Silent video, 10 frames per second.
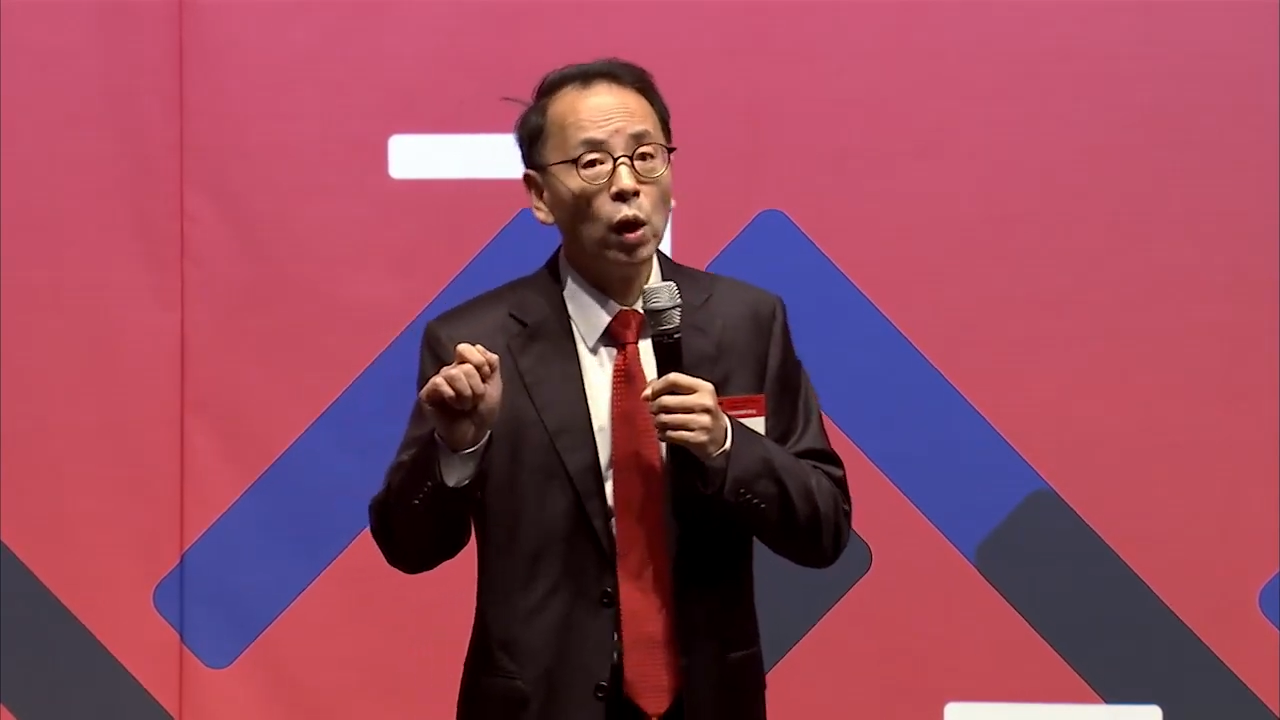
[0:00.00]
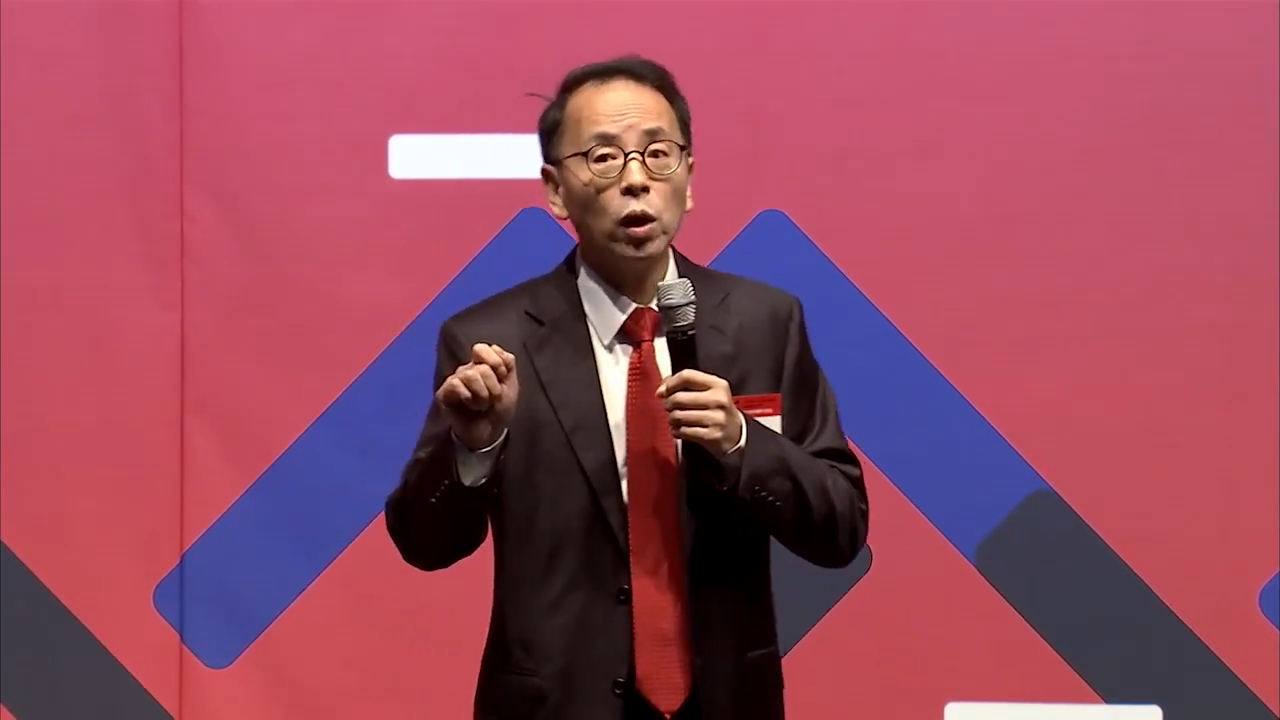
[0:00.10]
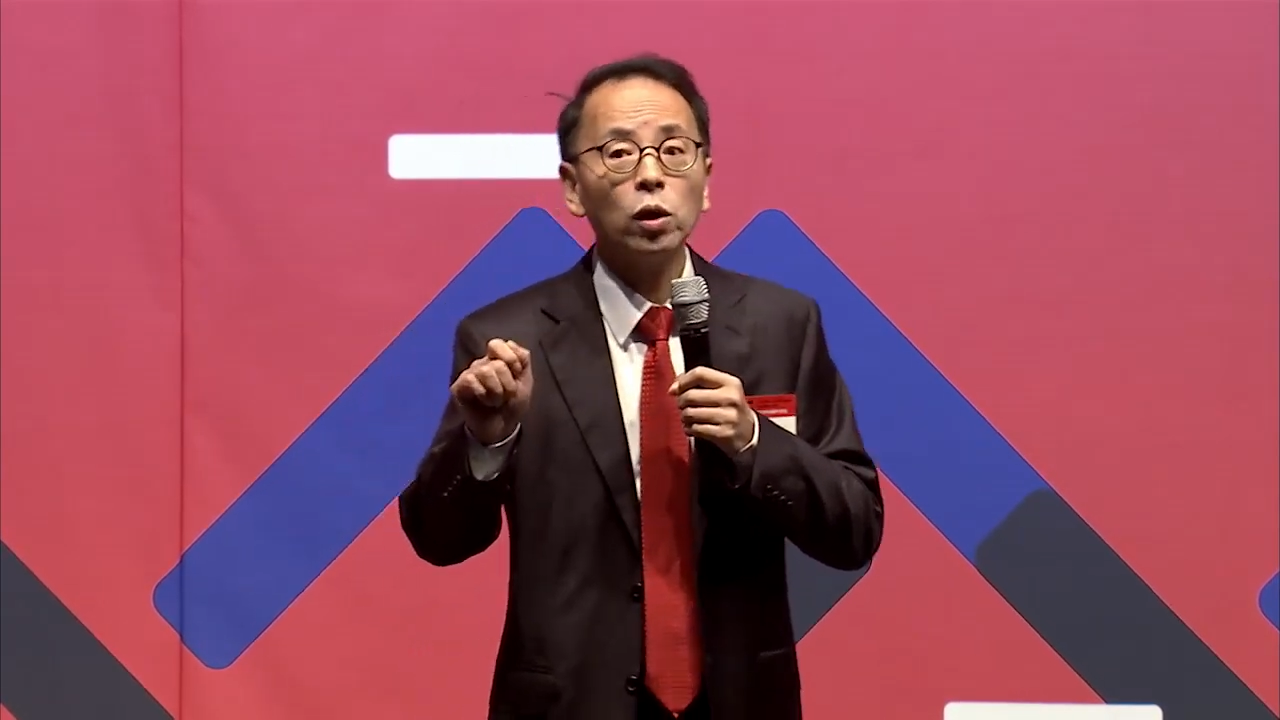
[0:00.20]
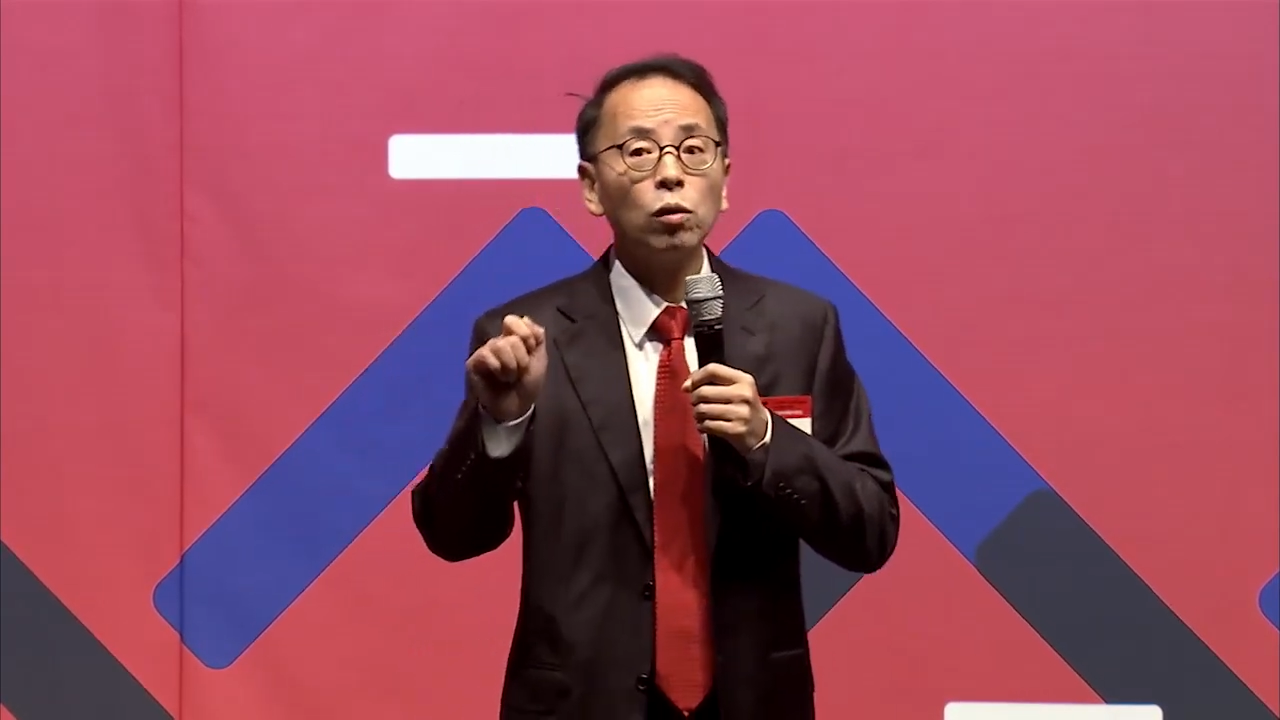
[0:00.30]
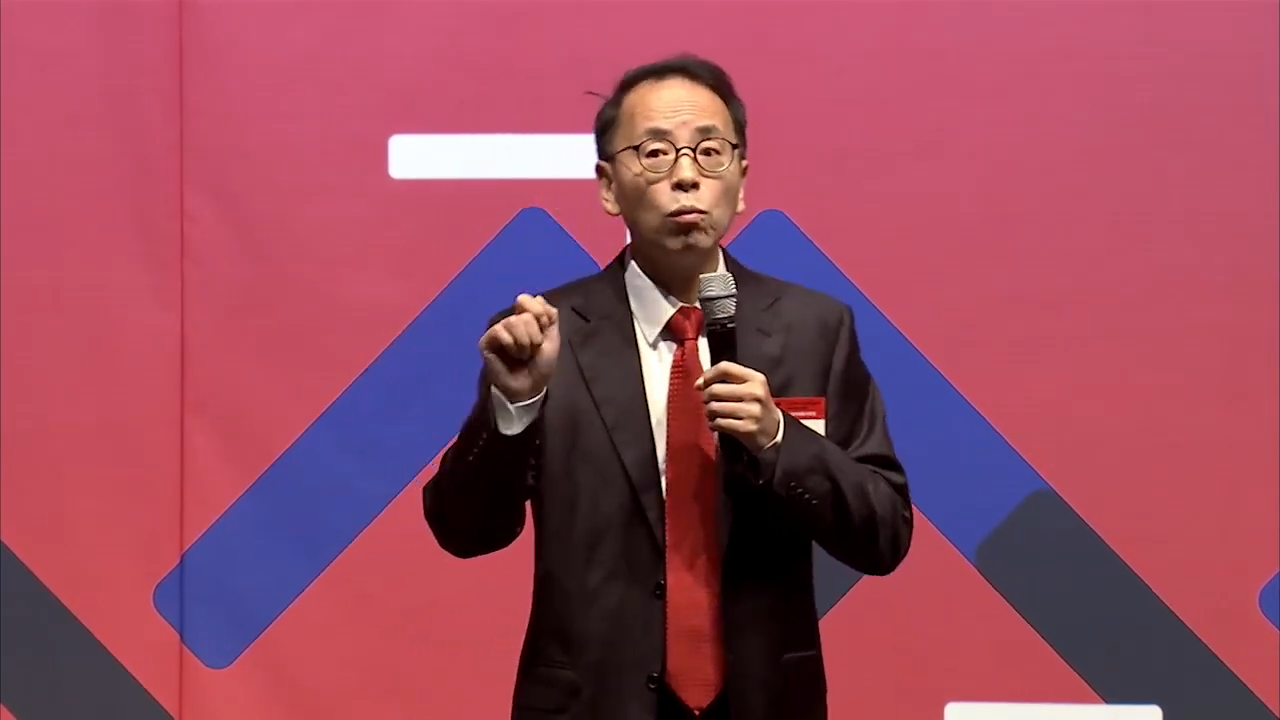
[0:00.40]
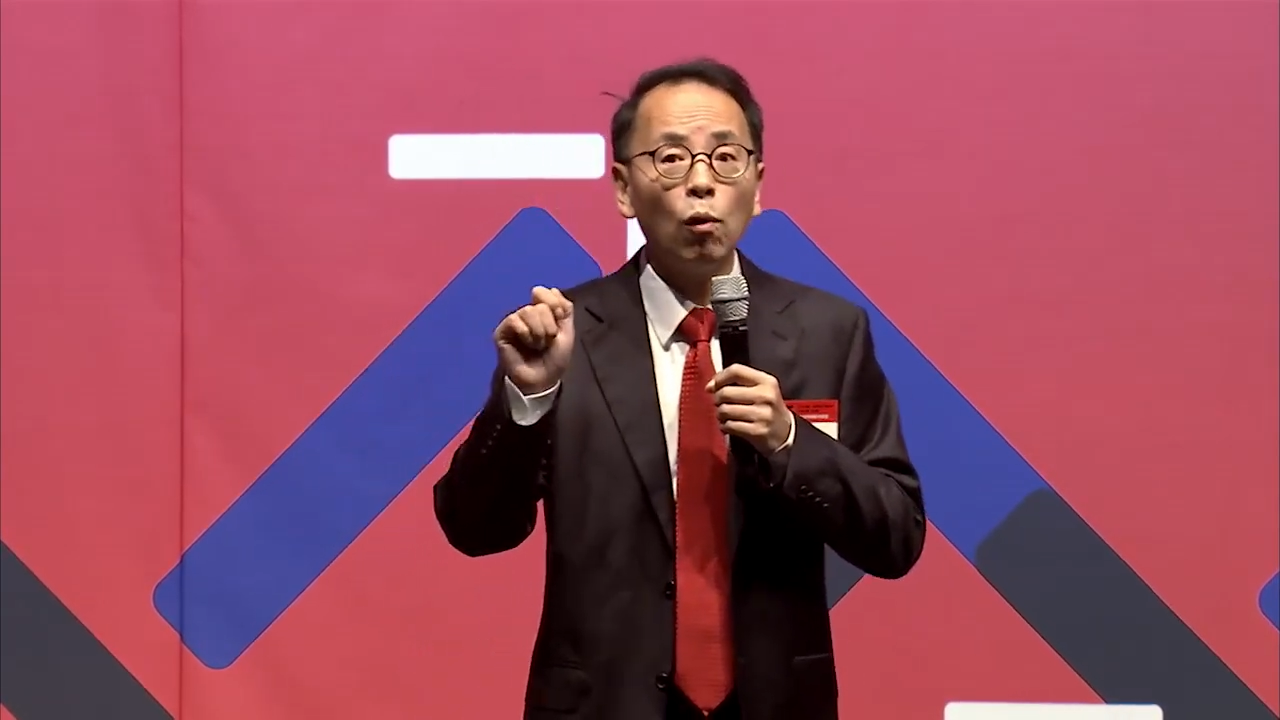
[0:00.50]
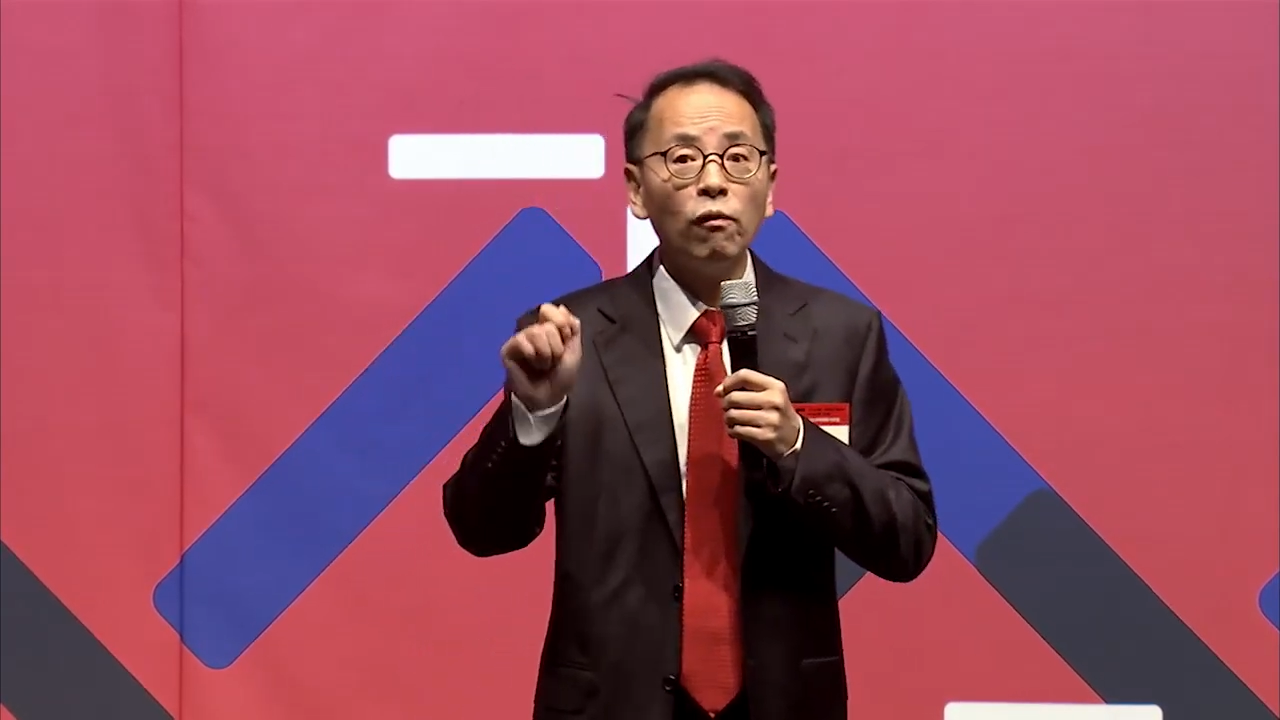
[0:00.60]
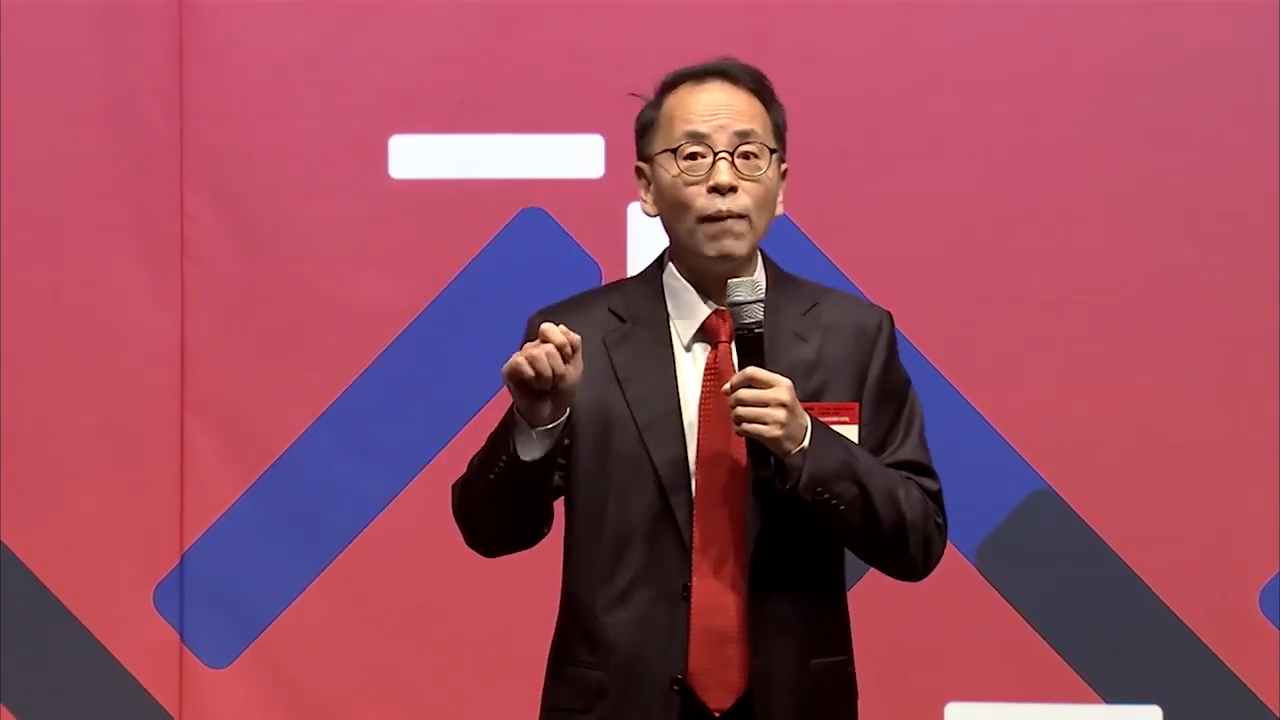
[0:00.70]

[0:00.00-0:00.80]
is to move